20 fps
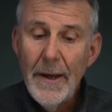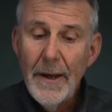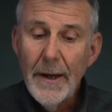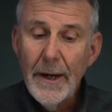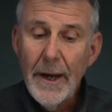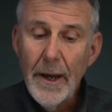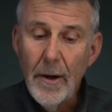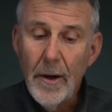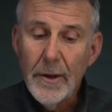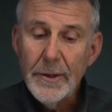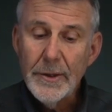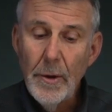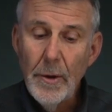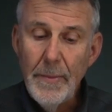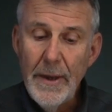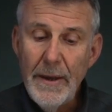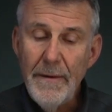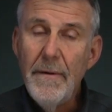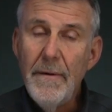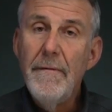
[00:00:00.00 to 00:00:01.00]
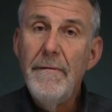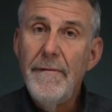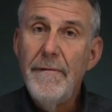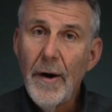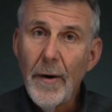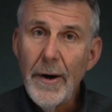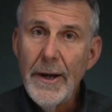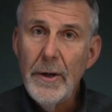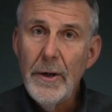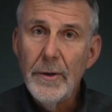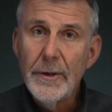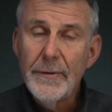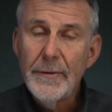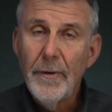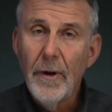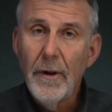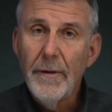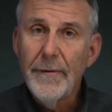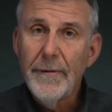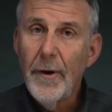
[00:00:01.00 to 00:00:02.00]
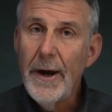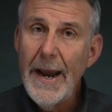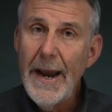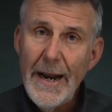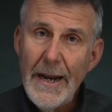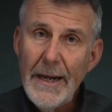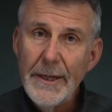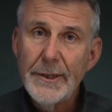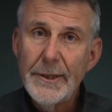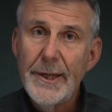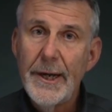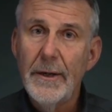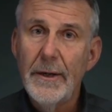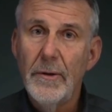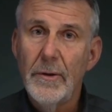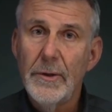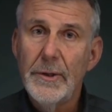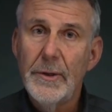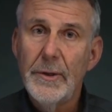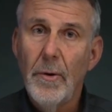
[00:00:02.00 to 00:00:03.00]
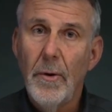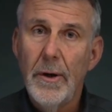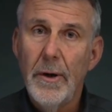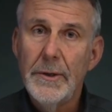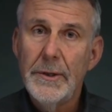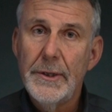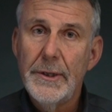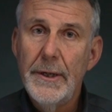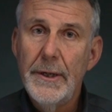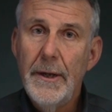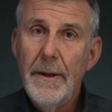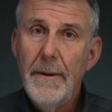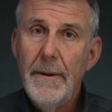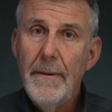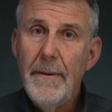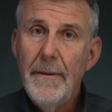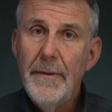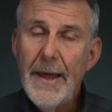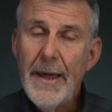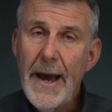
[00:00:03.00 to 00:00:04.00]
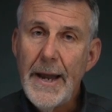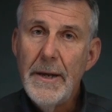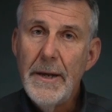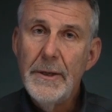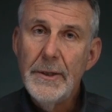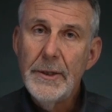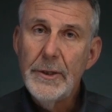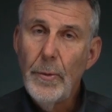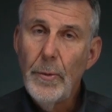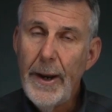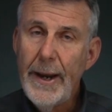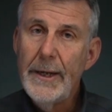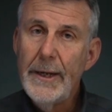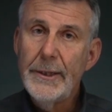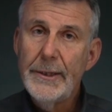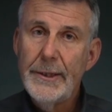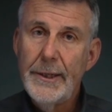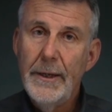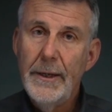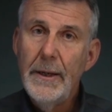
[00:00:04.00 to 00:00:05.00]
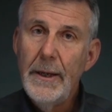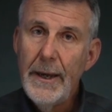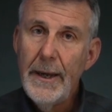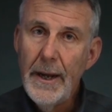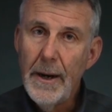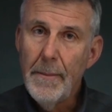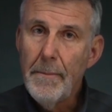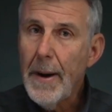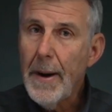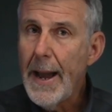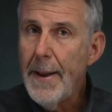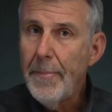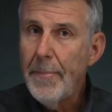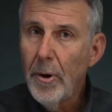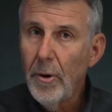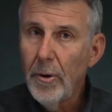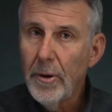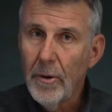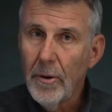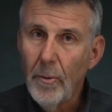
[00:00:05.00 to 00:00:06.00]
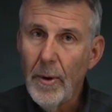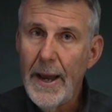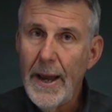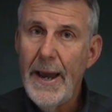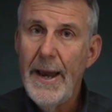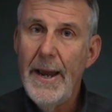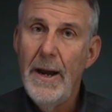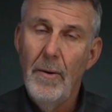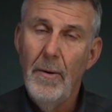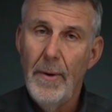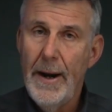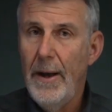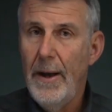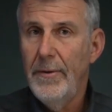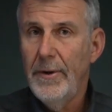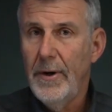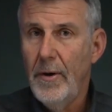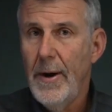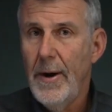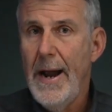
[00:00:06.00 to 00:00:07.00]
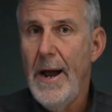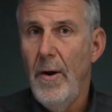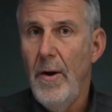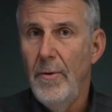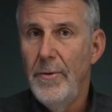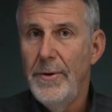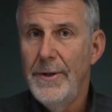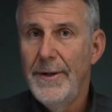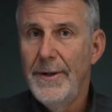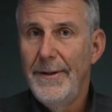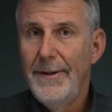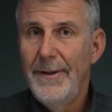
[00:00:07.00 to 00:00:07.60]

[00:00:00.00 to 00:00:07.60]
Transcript: Can also be very useful for any signal source that swings in a bipolar way around ground.